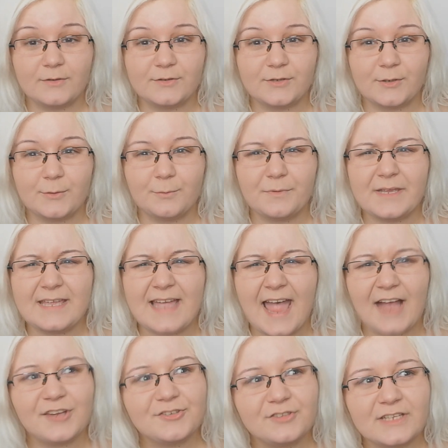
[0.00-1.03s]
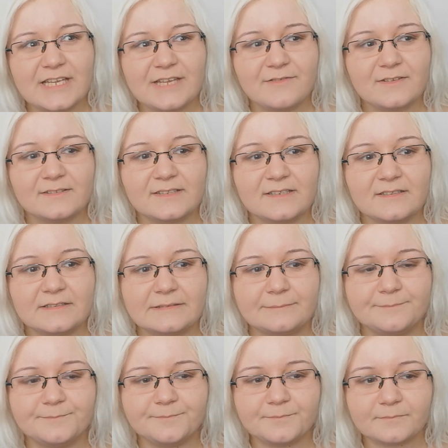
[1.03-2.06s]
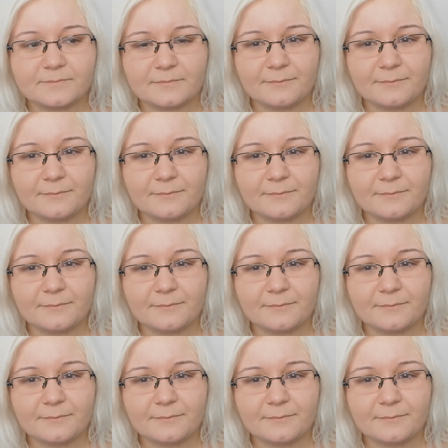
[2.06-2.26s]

so we actually even didn't